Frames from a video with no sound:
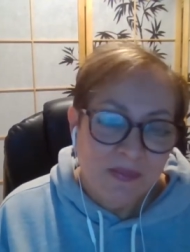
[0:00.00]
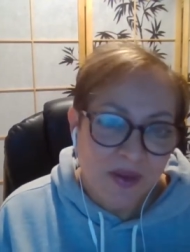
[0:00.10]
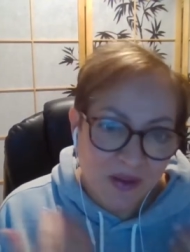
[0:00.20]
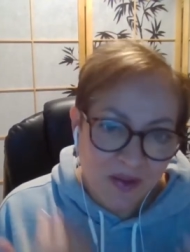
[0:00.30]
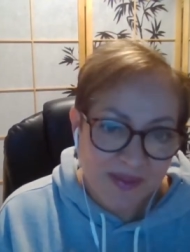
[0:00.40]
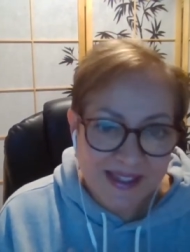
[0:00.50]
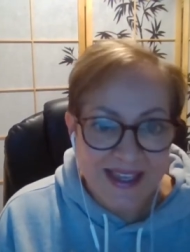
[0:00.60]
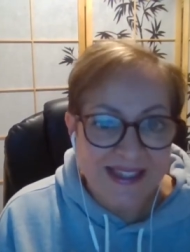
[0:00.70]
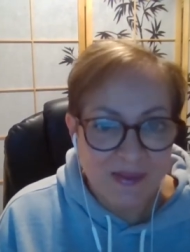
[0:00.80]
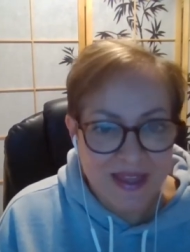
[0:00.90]
but I want my
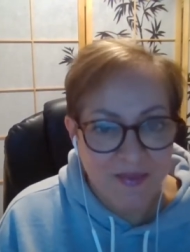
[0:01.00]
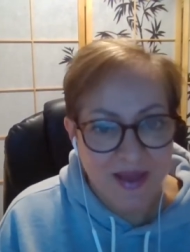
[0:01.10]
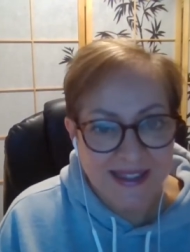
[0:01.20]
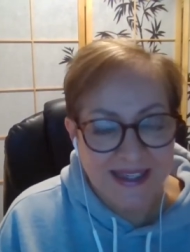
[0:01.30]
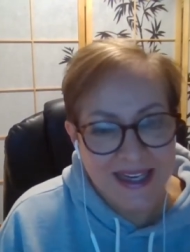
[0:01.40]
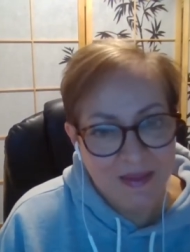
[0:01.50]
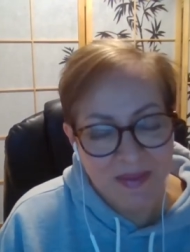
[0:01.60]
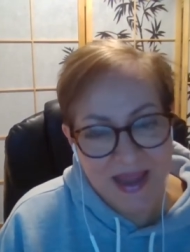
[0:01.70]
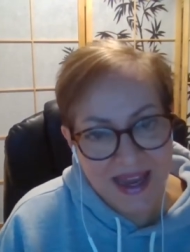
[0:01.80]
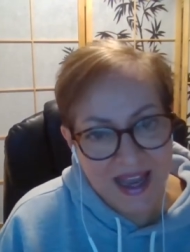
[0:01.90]
skin to be the best that it can
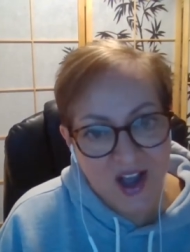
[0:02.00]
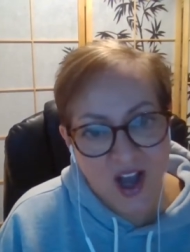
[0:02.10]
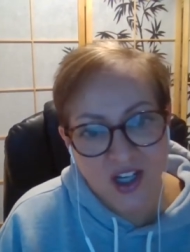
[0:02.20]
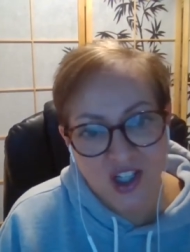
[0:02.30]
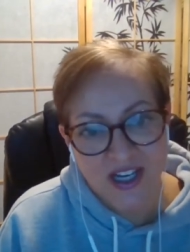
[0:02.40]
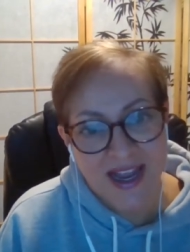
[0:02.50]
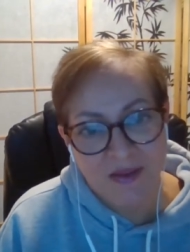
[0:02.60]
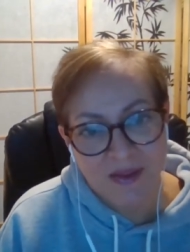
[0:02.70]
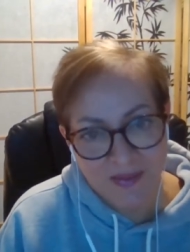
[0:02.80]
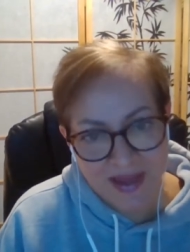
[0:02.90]
be. And collagen helps